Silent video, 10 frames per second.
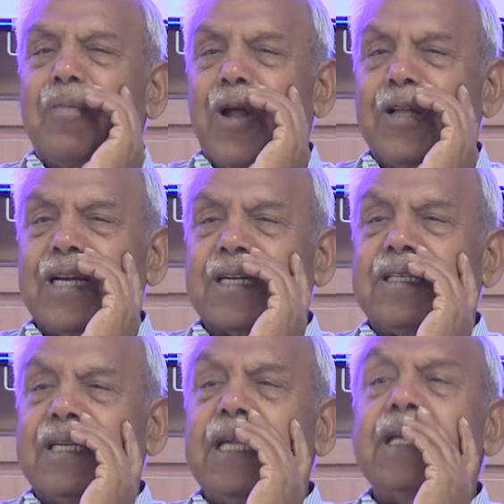
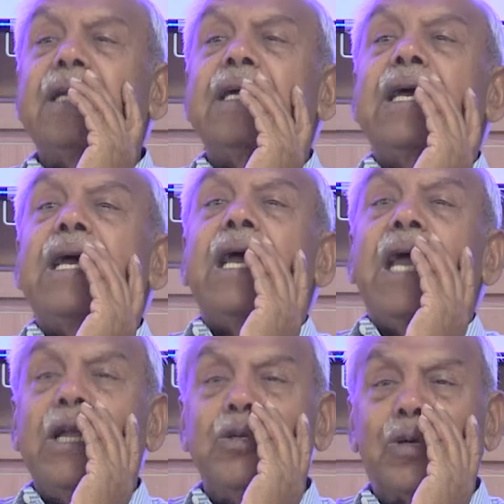Project in
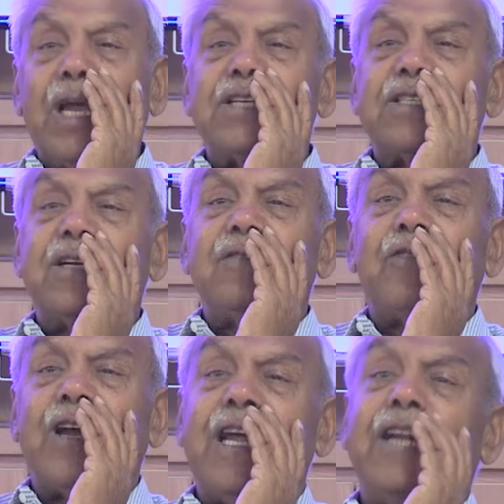Education
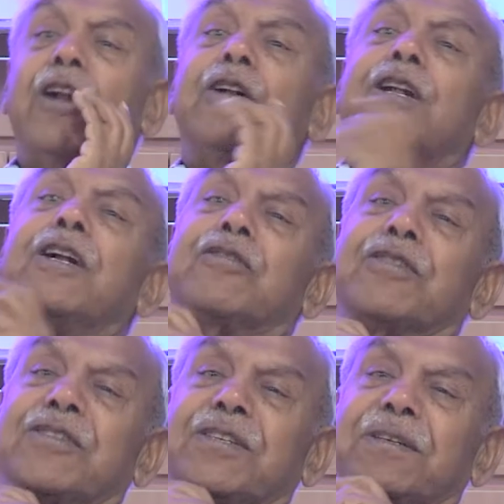for Adult
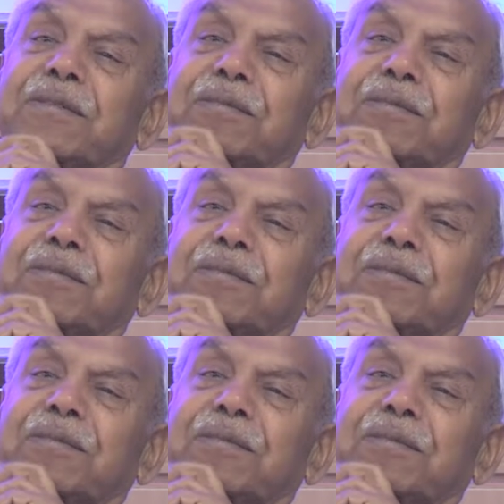Literacy.